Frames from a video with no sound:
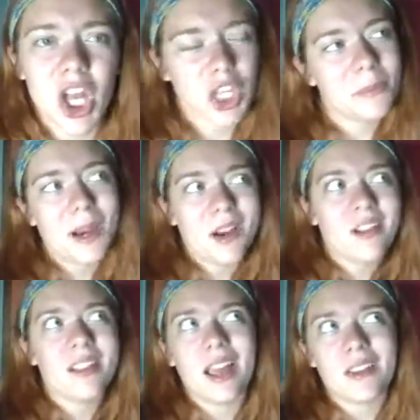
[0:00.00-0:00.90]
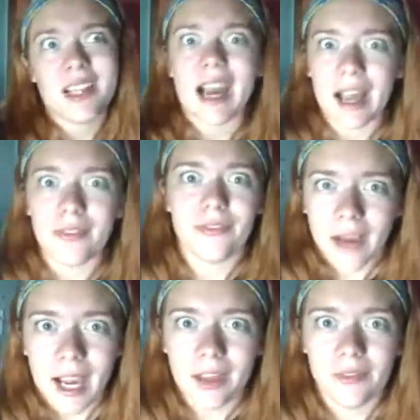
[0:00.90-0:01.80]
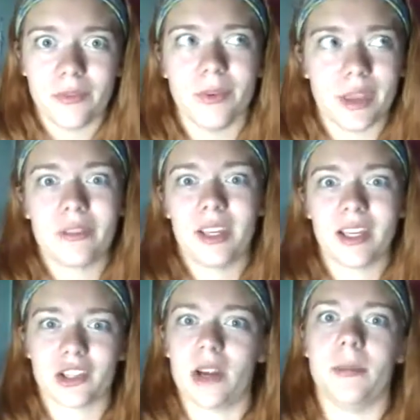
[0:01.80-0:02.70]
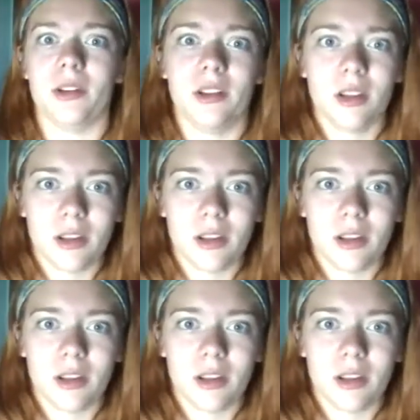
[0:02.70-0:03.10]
You're barely allowed to high five without getting in trouble.